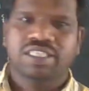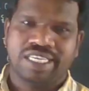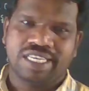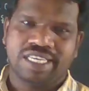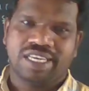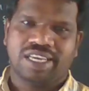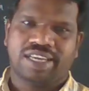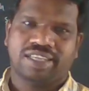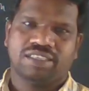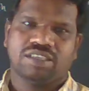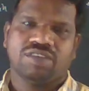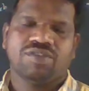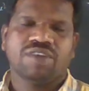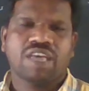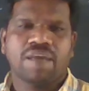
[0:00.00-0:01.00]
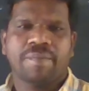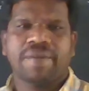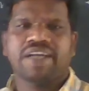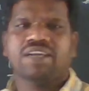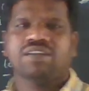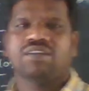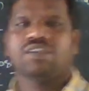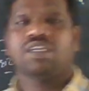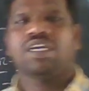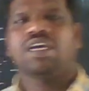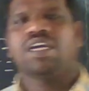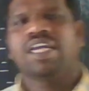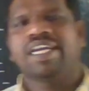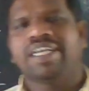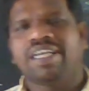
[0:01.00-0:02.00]
heads. Okay, but
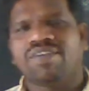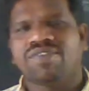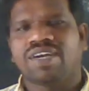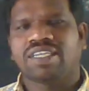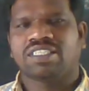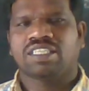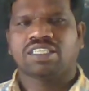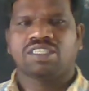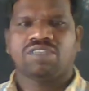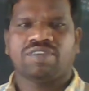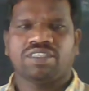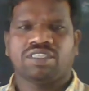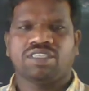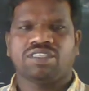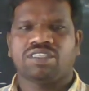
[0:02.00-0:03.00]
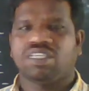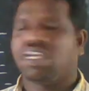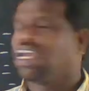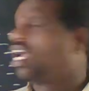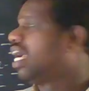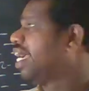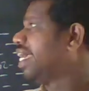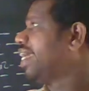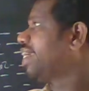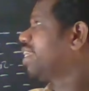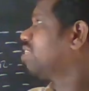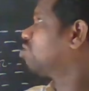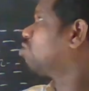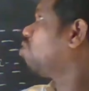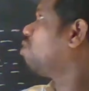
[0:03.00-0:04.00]
in different situations it is
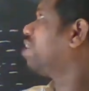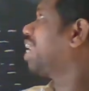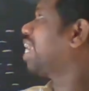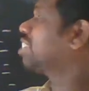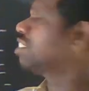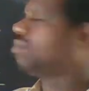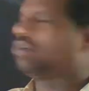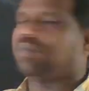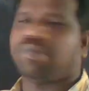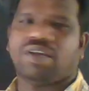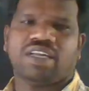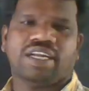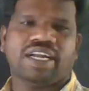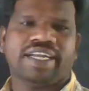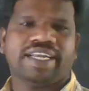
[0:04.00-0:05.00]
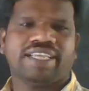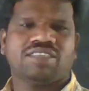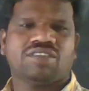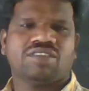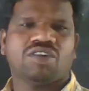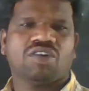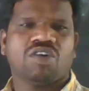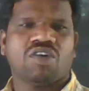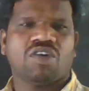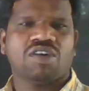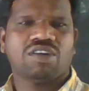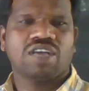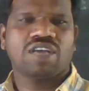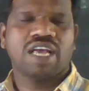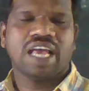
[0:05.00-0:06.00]
not acceptable. It is not
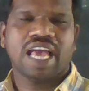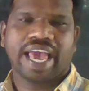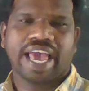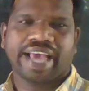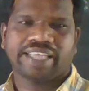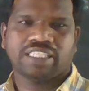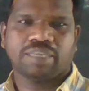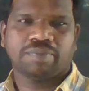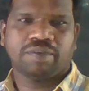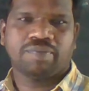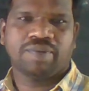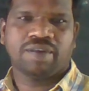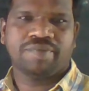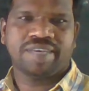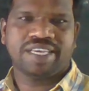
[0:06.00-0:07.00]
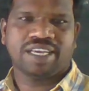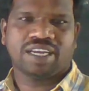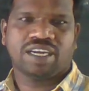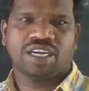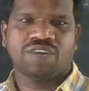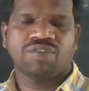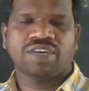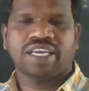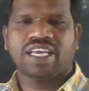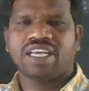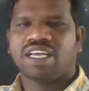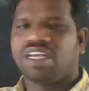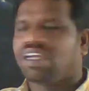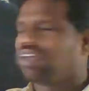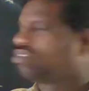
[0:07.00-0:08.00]
acceptable here.
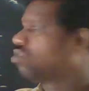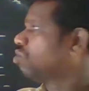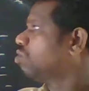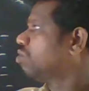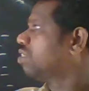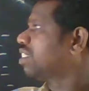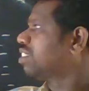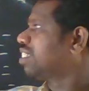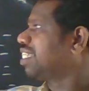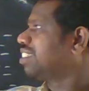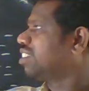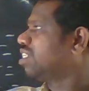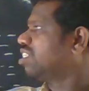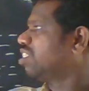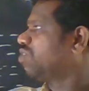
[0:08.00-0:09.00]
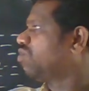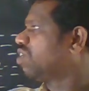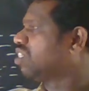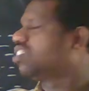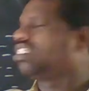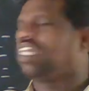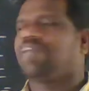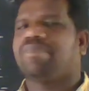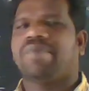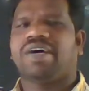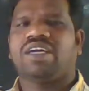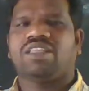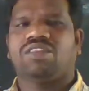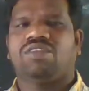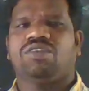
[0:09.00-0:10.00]
Okay, so this is the original
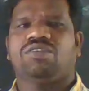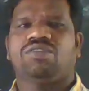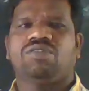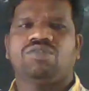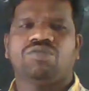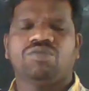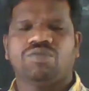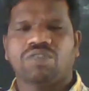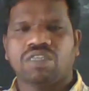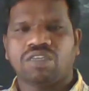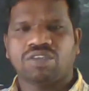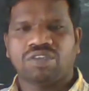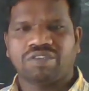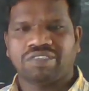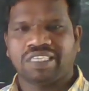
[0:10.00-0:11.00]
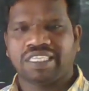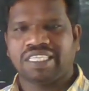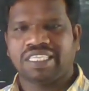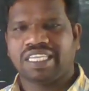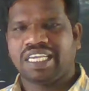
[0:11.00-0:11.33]
path to using the